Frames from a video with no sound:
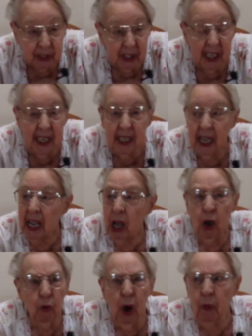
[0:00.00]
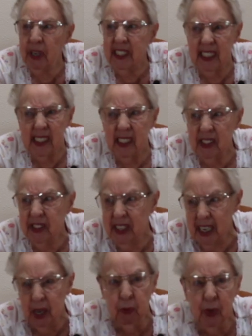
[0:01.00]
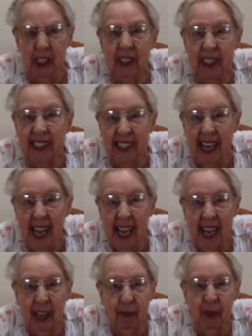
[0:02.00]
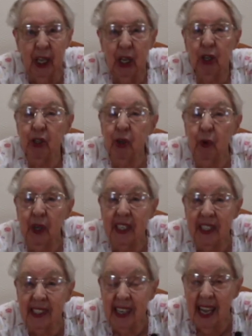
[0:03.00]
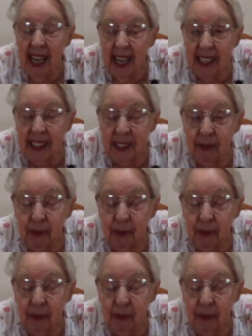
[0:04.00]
See? Well, we didn't see it, we could stay. So we stayed.